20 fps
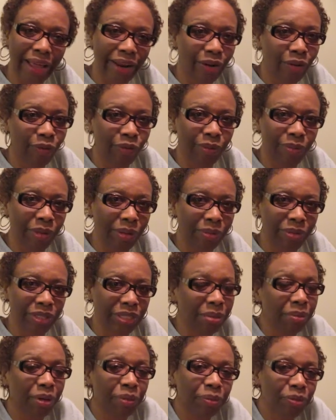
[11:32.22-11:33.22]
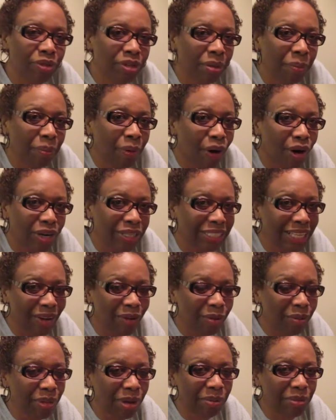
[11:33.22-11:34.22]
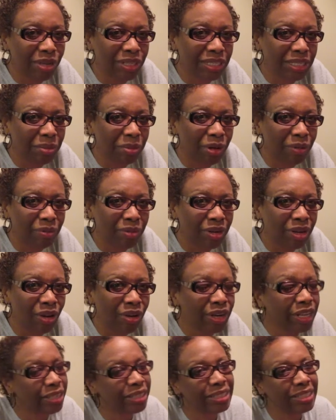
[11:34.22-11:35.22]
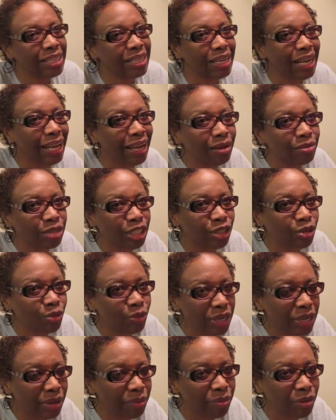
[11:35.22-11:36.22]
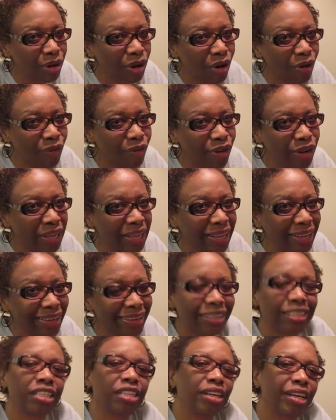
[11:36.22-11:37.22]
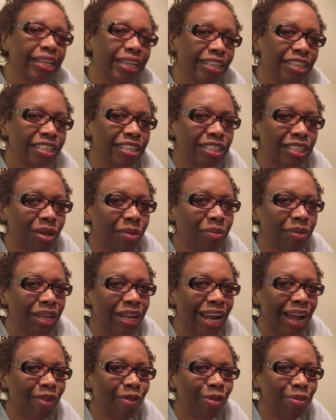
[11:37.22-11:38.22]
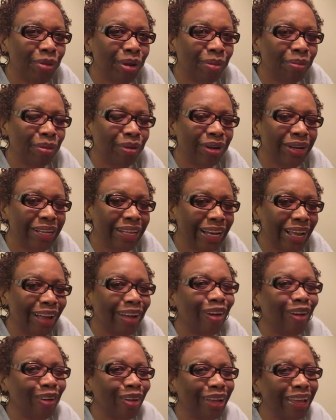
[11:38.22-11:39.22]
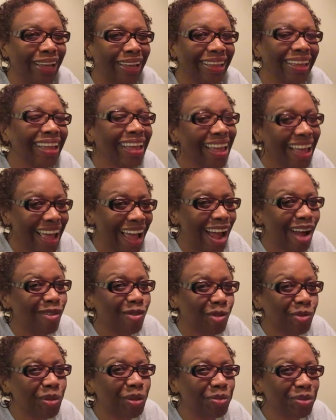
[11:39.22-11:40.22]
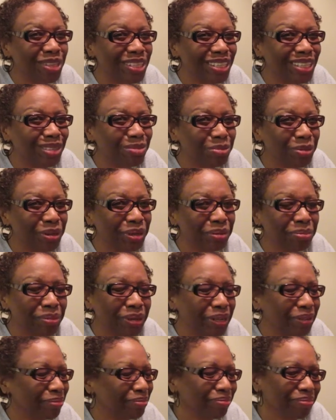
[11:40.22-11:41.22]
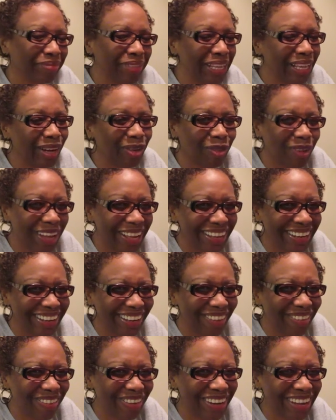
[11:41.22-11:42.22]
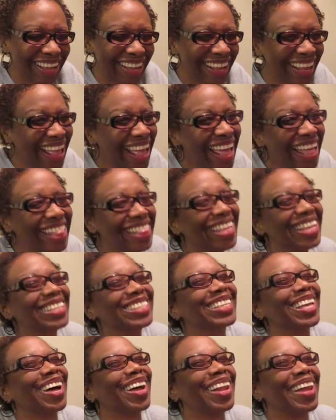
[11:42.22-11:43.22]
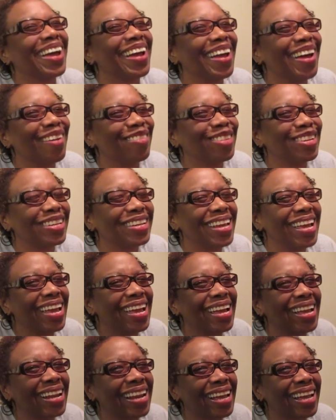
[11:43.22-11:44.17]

I don't remember some of some parts I remember, and some of them don't. It seems like I'm just reading the book over again until I get to some that I remember, and then I okay, I remember this book. But anyway, enough of that. That's all I have today.